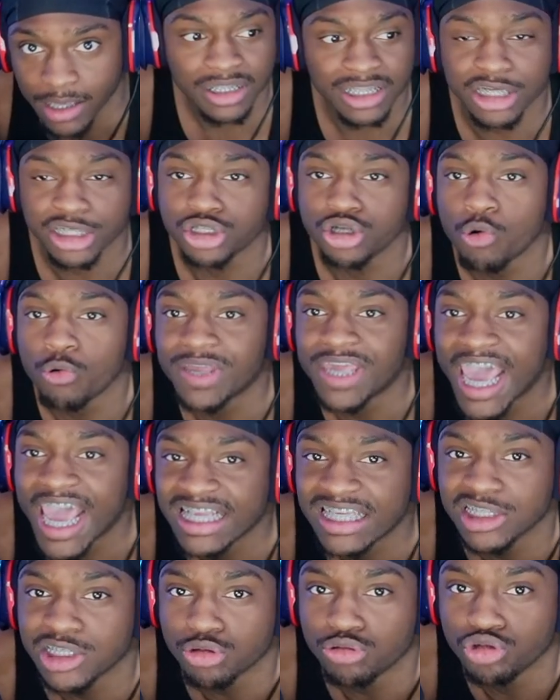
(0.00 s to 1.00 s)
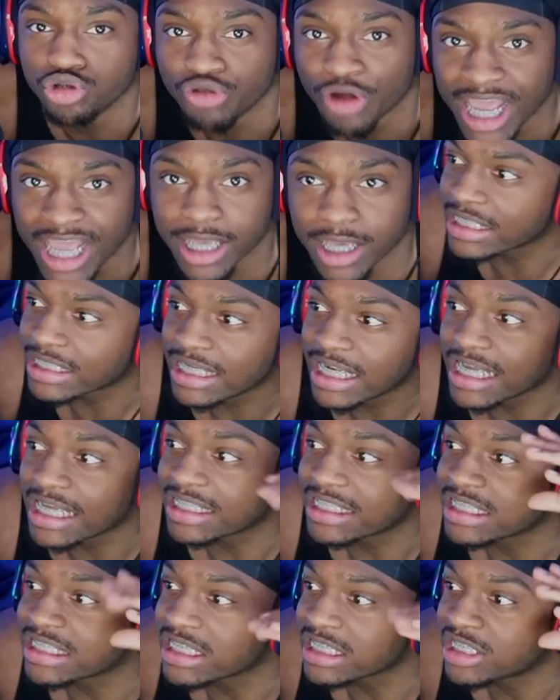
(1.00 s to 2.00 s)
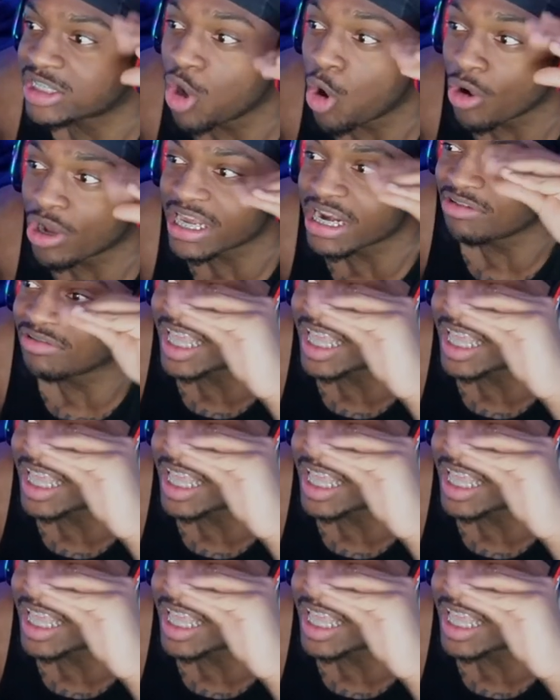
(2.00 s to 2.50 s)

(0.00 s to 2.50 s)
There's no cases on Drake. The niggas is just talking out